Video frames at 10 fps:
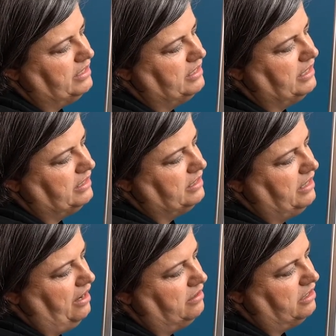
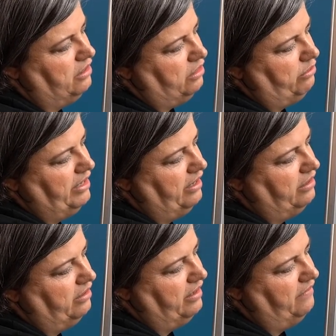
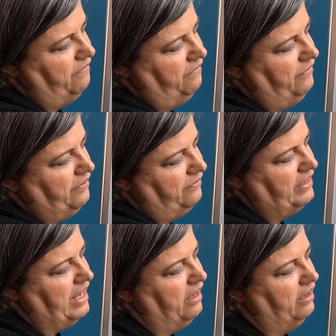
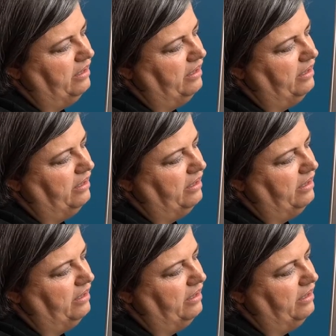6,350.